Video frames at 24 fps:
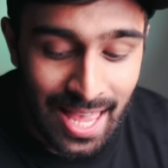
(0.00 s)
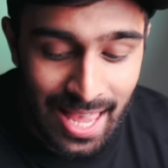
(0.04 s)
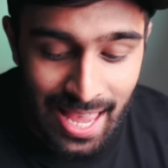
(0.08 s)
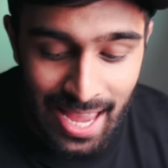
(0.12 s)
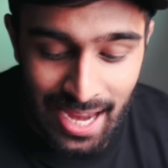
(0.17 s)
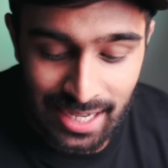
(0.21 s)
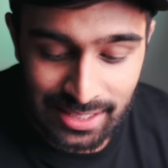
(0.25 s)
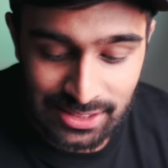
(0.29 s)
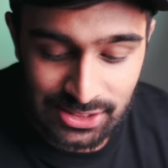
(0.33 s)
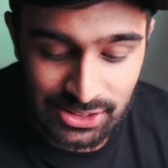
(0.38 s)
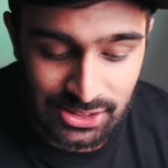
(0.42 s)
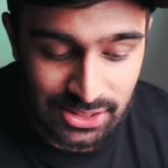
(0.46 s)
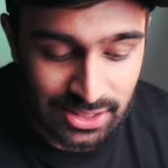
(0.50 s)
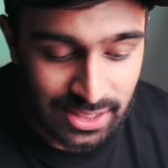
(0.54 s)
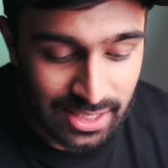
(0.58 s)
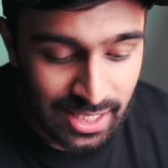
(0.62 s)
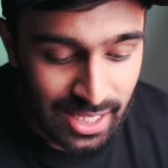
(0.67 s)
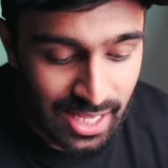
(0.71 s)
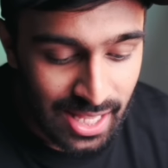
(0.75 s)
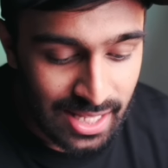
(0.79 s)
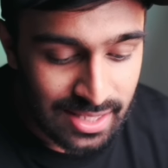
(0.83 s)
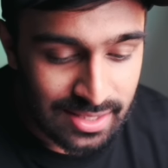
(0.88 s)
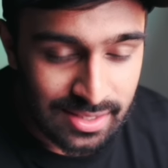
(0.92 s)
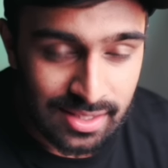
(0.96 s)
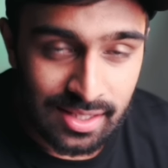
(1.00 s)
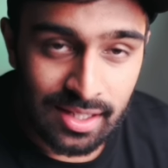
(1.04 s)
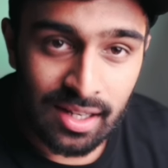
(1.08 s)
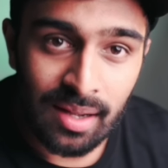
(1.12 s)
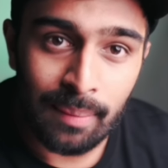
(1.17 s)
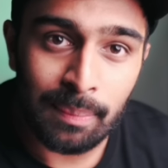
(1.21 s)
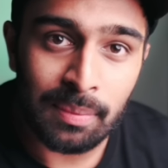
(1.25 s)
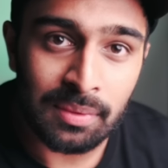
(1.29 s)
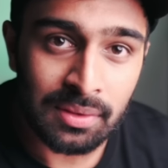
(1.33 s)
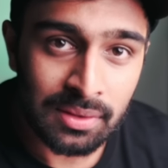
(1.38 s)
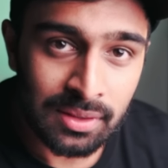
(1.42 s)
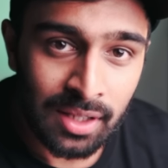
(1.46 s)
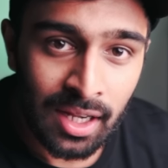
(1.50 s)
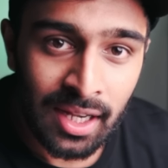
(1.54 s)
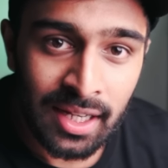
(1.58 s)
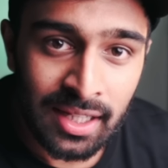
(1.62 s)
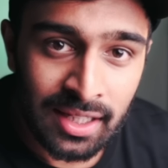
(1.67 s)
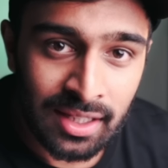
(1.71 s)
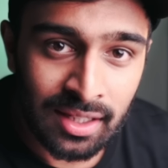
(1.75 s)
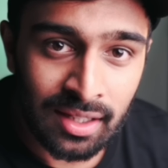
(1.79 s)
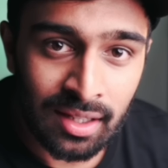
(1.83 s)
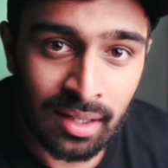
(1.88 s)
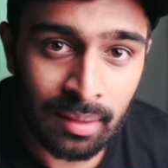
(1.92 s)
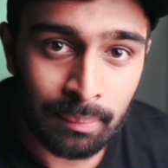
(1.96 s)
actually ended up
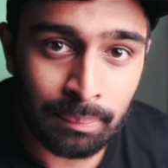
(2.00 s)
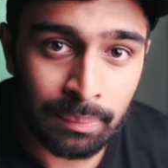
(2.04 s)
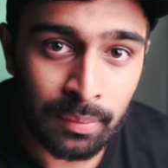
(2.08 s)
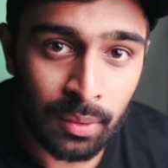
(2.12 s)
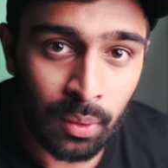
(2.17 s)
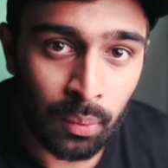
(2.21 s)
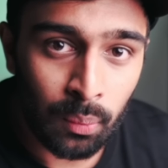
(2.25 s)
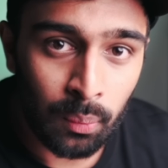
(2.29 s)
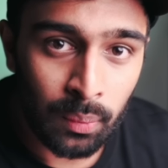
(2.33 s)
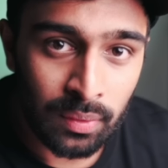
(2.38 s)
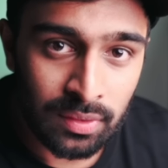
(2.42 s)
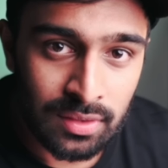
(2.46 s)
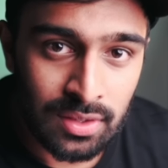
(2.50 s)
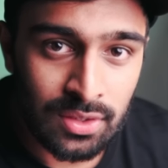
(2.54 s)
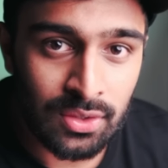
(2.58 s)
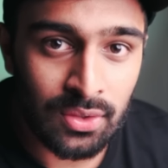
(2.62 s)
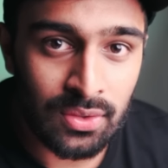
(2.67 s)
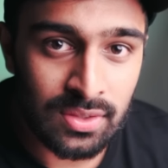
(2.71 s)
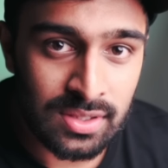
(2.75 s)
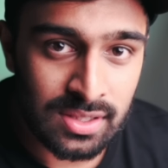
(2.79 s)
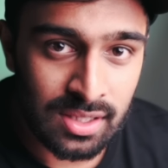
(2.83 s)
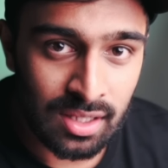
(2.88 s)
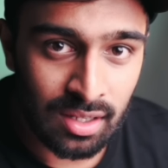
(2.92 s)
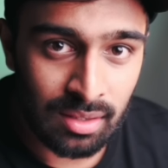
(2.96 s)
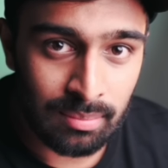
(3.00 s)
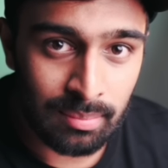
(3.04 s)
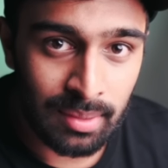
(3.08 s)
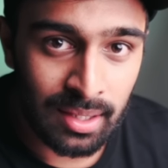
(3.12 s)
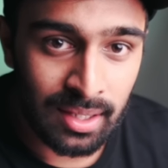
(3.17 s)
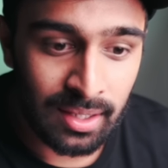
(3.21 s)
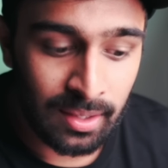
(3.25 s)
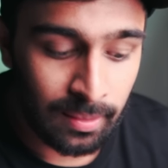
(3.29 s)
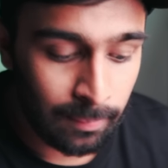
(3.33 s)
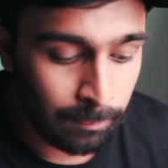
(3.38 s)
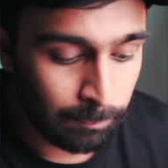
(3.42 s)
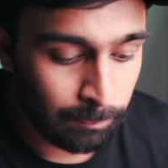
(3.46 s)
lining up with the notes that I made.